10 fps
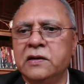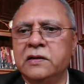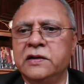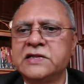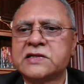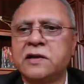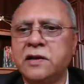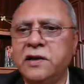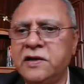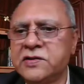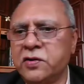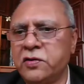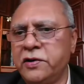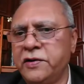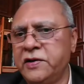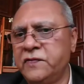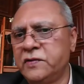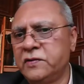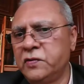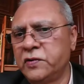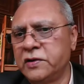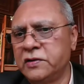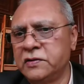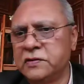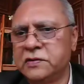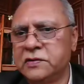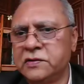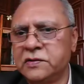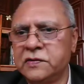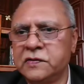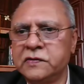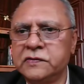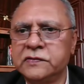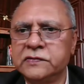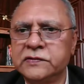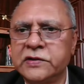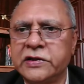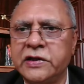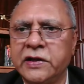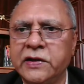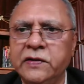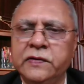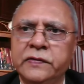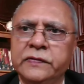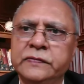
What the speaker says: The Insta link is already given. You can tag it.